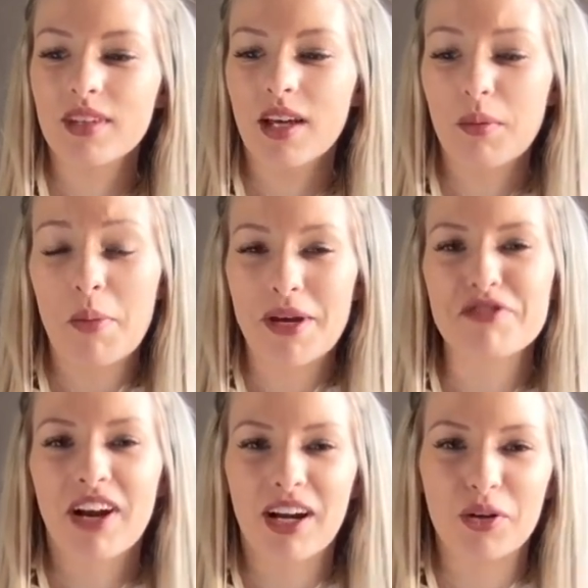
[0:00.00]
my best
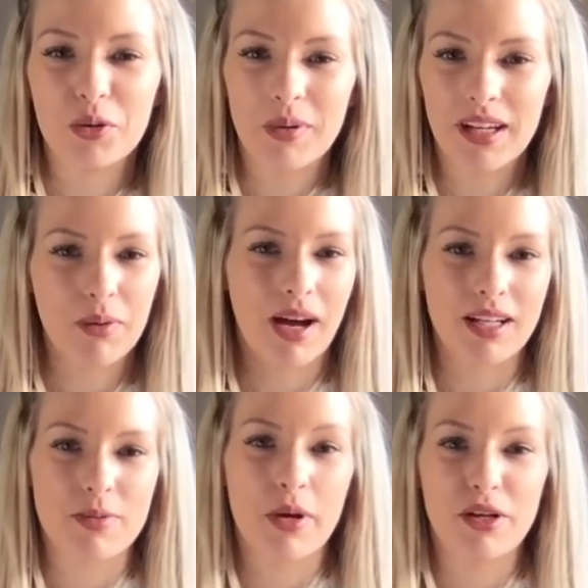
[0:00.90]
friend called me, who I
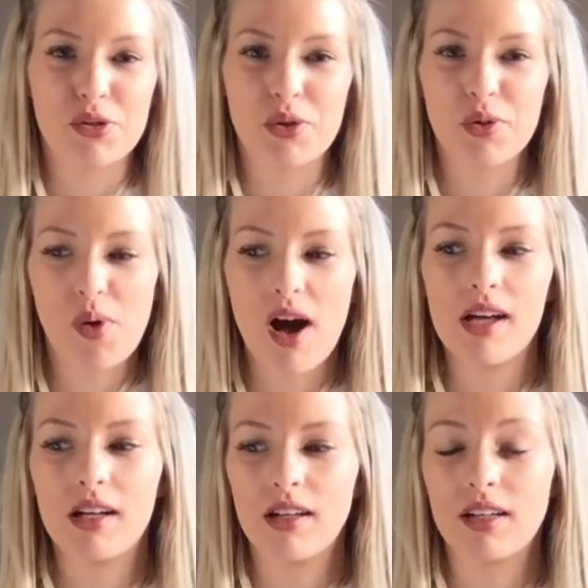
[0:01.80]
hadn't spoken to in a
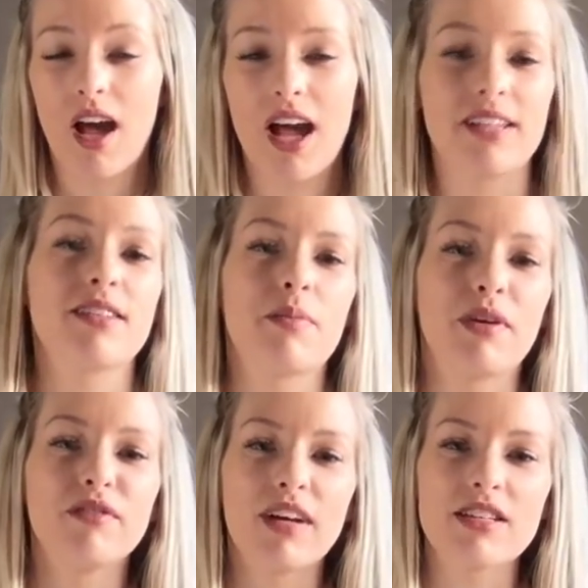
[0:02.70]
while, and I had been
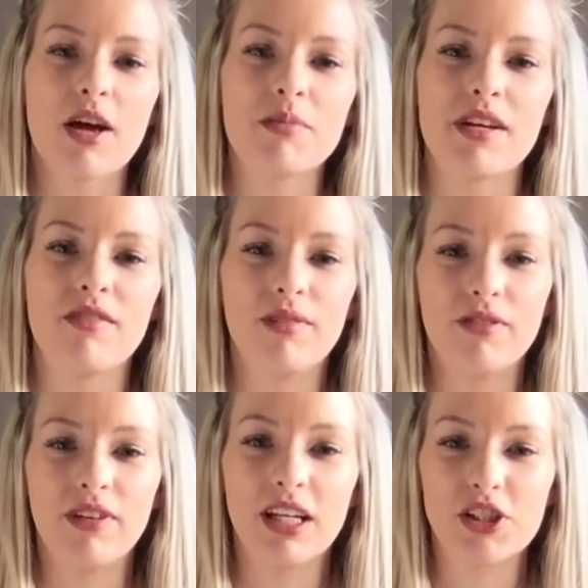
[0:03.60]
on FaceTime to him
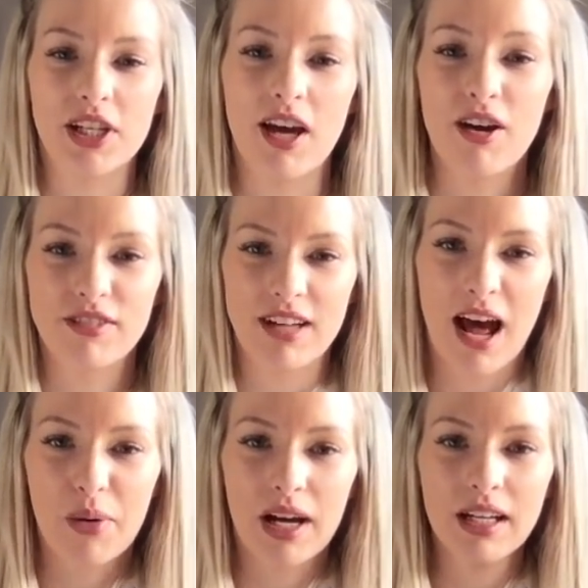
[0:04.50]
for literally over an
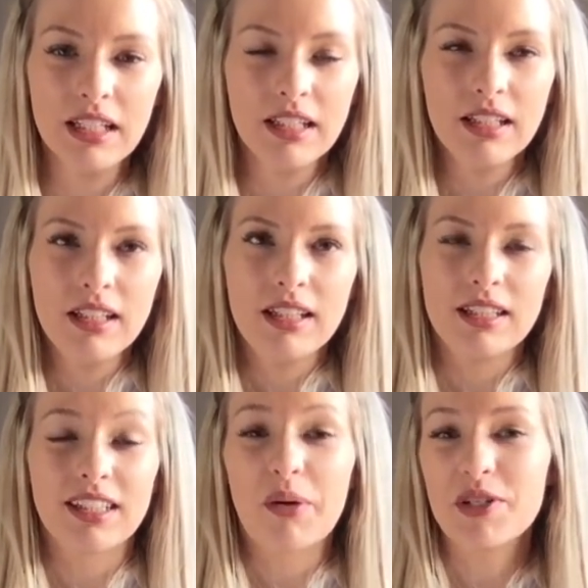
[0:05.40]
hour.
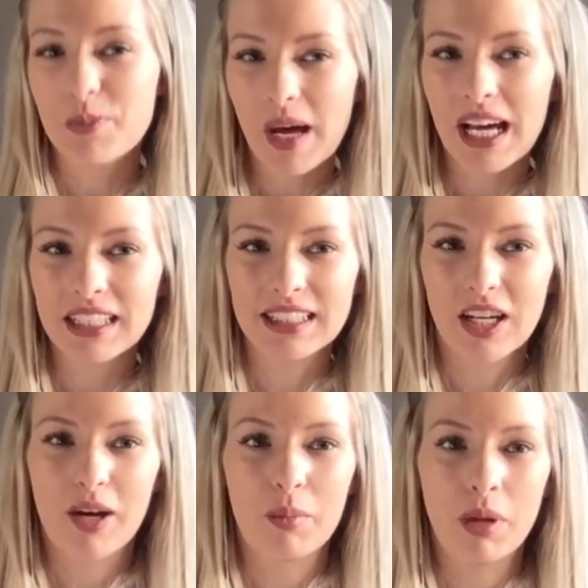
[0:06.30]
And then I went to bed, and then I
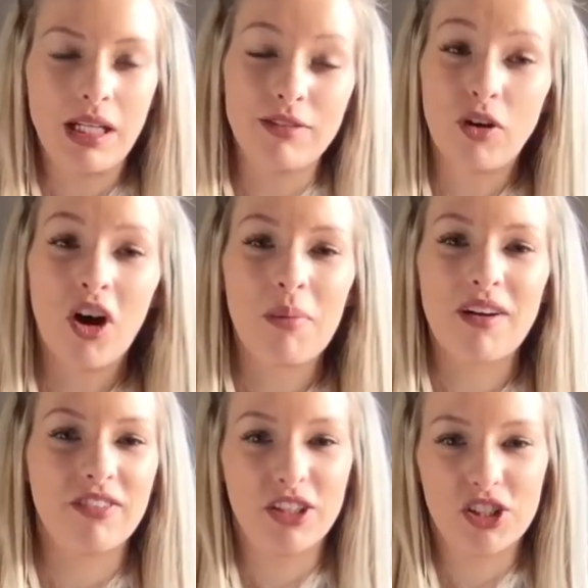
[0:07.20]
completely forgot
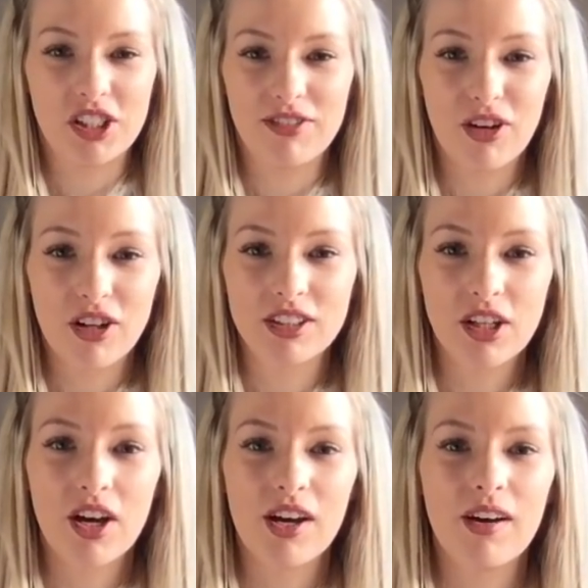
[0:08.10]
about finishing the vlog.
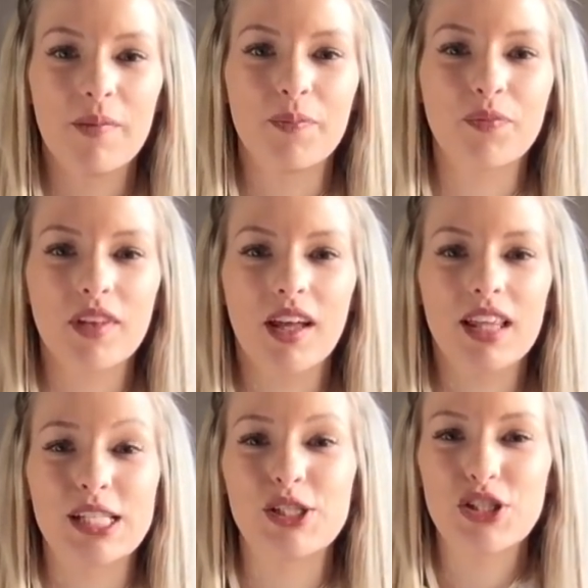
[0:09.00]
So
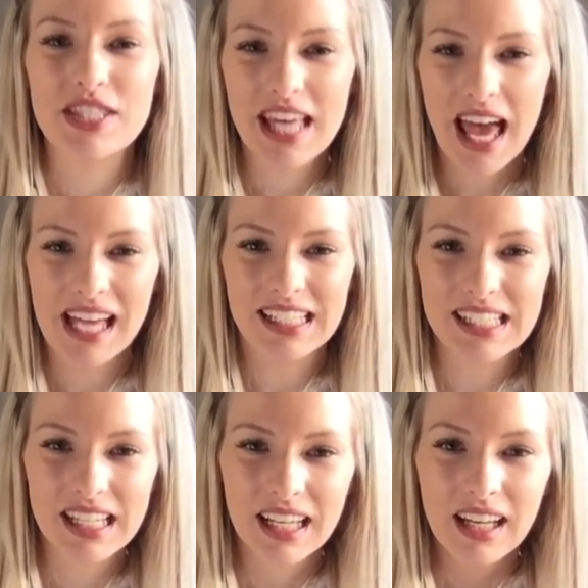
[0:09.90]
this is just the end.
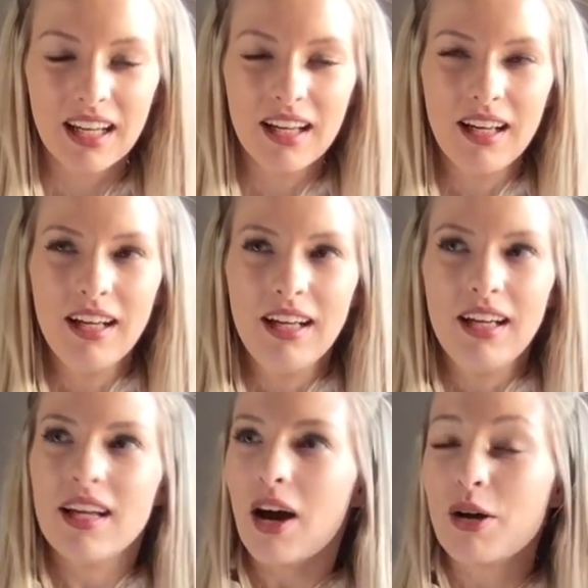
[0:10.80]

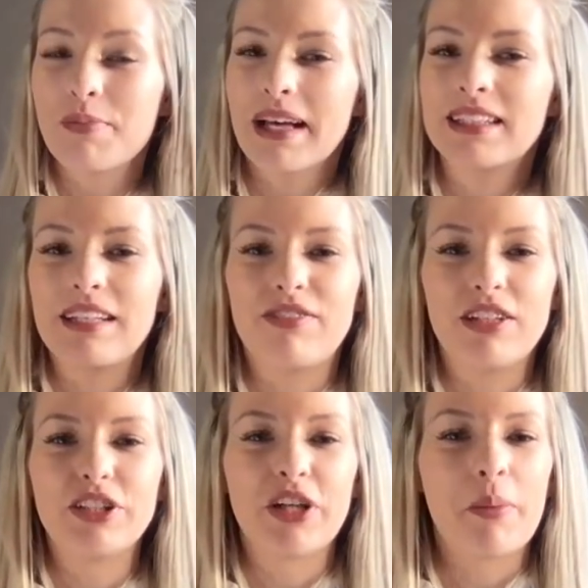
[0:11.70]
I was basically
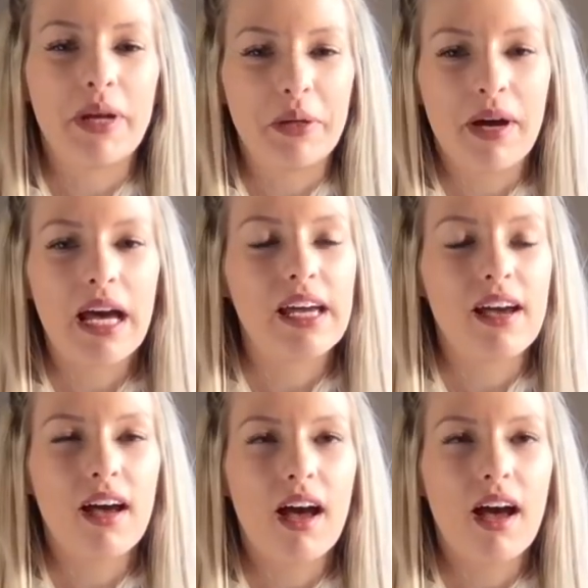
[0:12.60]
finishing up anyway.